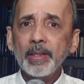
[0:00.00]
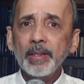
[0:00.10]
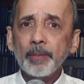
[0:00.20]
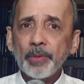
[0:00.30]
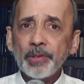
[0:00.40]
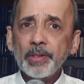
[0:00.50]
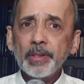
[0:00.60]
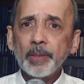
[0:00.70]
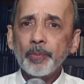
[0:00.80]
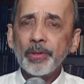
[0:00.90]
the
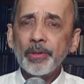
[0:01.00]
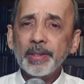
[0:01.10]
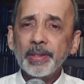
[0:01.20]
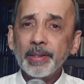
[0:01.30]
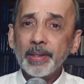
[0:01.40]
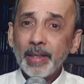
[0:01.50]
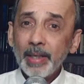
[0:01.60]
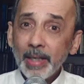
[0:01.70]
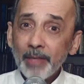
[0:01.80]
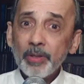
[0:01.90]
President appointed an
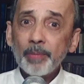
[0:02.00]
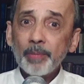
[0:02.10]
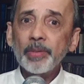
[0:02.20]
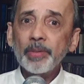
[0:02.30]
11-member